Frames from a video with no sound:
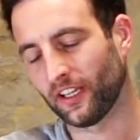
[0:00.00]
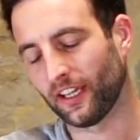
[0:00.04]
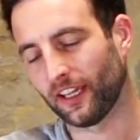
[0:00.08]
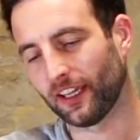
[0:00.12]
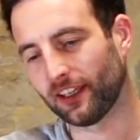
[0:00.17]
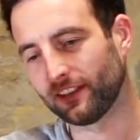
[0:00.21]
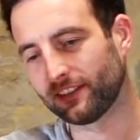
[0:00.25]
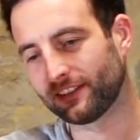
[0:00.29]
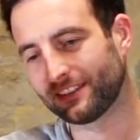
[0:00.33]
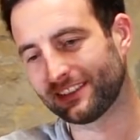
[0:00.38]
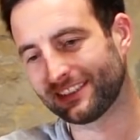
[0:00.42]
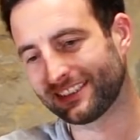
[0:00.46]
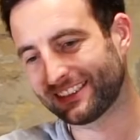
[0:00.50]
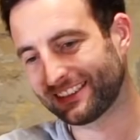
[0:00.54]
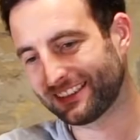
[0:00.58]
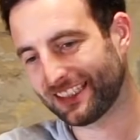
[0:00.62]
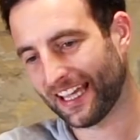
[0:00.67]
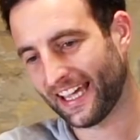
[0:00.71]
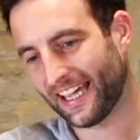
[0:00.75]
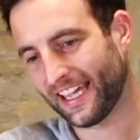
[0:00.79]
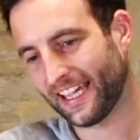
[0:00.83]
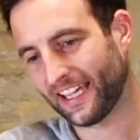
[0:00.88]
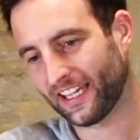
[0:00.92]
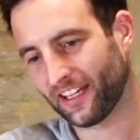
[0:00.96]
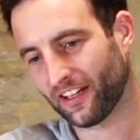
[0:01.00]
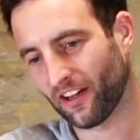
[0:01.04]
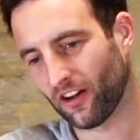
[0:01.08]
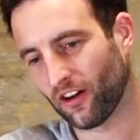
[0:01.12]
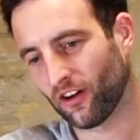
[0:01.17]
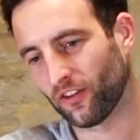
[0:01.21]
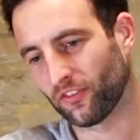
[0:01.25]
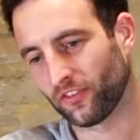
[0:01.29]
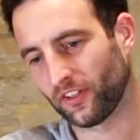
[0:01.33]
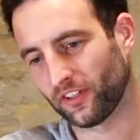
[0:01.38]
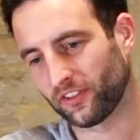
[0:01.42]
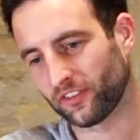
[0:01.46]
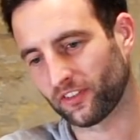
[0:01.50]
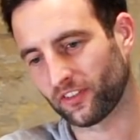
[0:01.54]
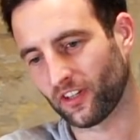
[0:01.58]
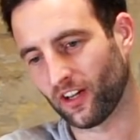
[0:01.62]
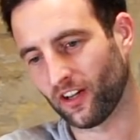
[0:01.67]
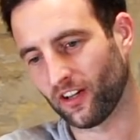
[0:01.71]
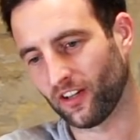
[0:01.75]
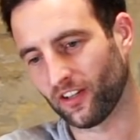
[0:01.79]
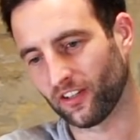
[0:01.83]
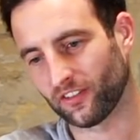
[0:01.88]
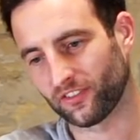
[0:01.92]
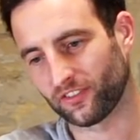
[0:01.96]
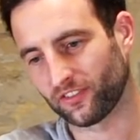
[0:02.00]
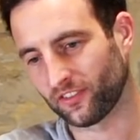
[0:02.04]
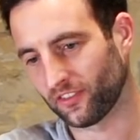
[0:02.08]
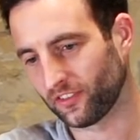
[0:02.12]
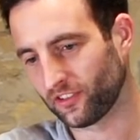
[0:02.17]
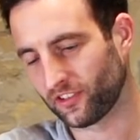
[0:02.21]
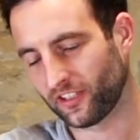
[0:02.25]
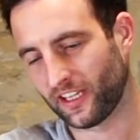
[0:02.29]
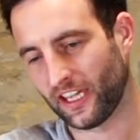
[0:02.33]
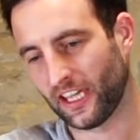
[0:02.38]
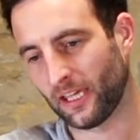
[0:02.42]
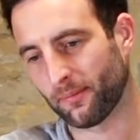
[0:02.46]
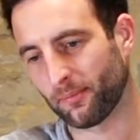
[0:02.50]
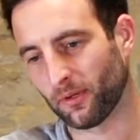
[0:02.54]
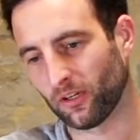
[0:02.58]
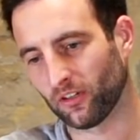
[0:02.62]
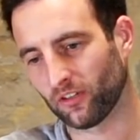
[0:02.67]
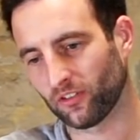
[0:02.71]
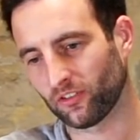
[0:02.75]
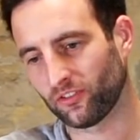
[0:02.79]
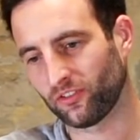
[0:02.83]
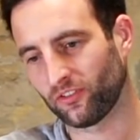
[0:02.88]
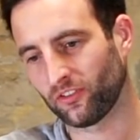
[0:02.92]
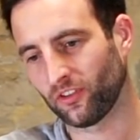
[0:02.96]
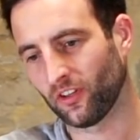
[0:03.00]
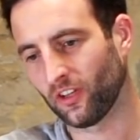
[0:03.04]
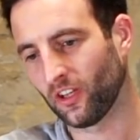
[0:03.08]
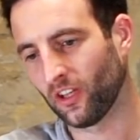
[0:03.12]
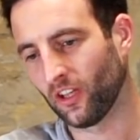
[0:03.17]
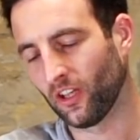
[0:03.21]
is staying on this car's gearbox